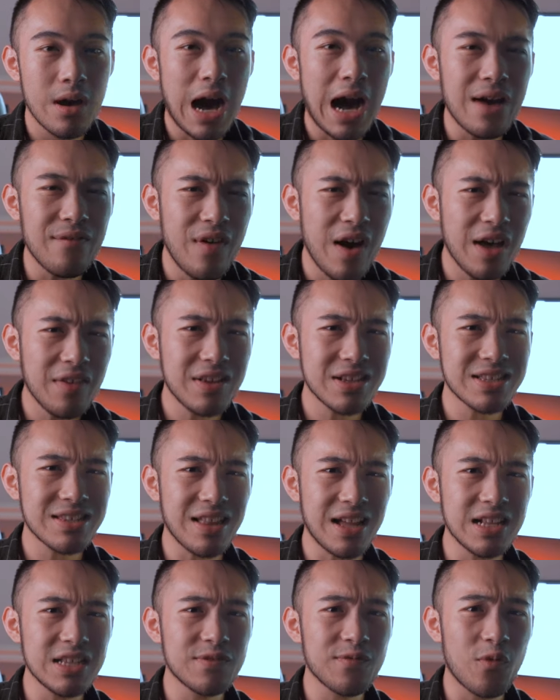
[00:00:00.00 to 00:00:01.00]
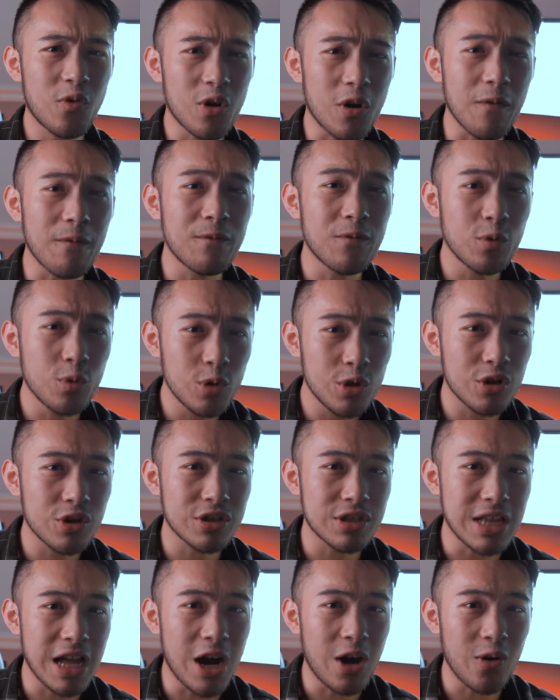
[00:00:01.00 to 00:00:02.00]
I've had this lens for a few
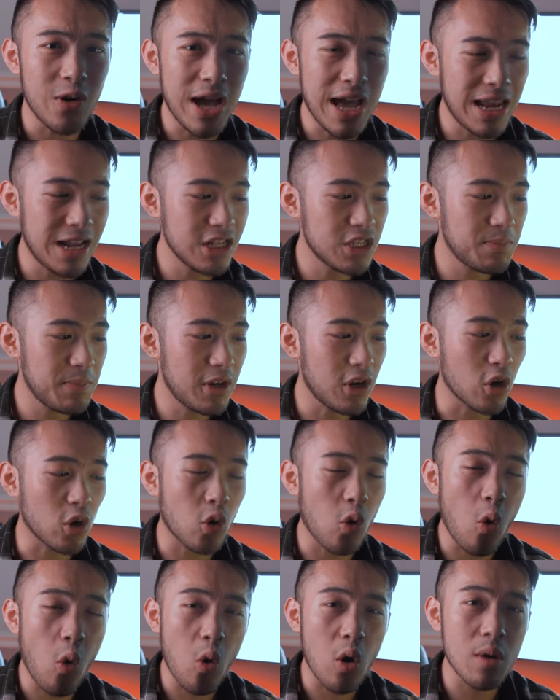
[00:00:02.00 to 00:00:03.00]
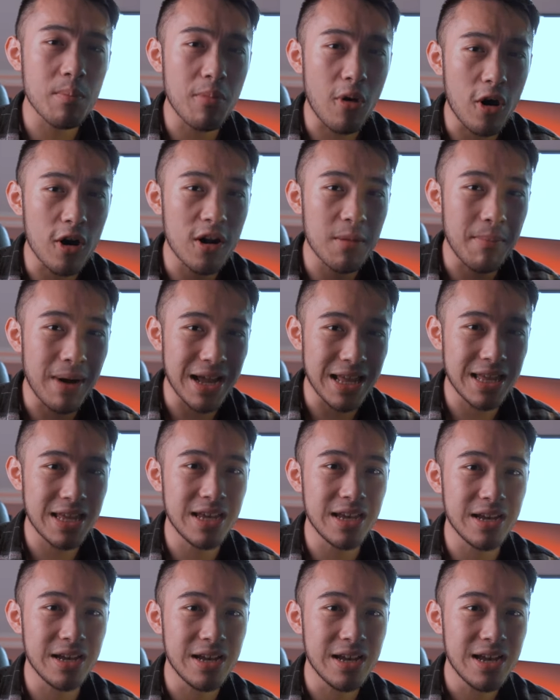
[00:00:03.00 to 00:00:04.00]
years now, and it's been a core part of my
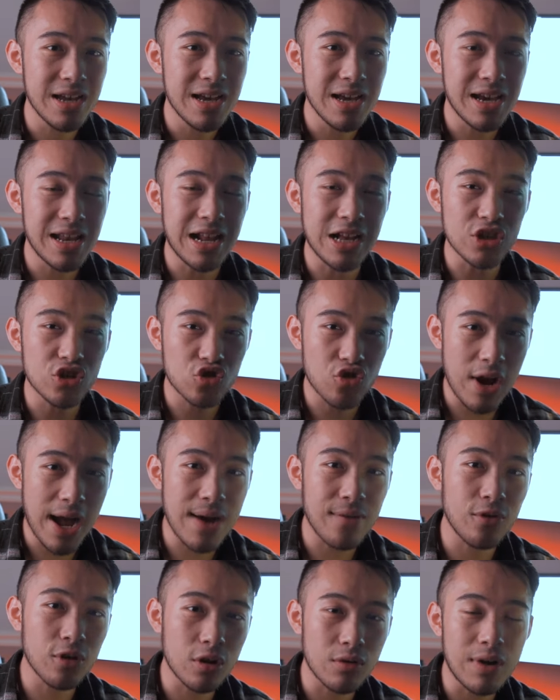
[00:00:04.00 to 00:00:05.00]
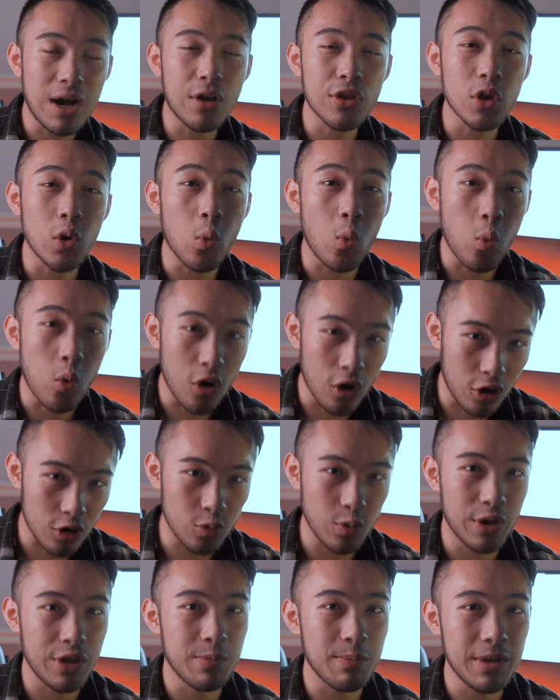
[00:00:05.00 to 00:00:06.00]
kit and has traveled around the
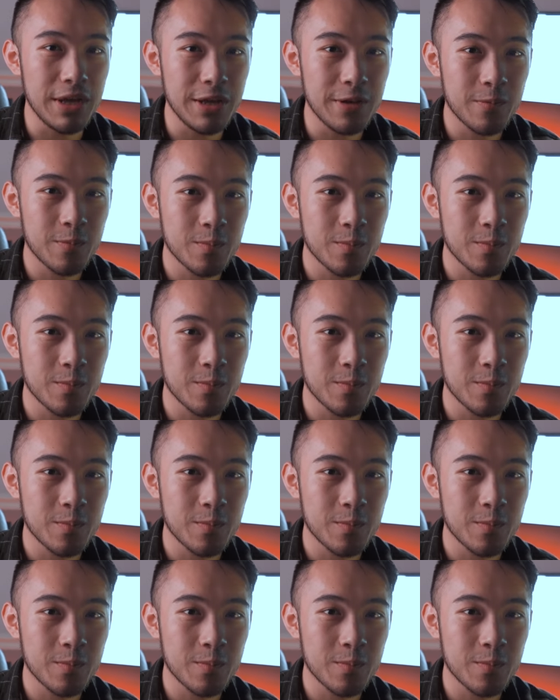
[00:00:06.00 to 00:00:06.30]
world with me.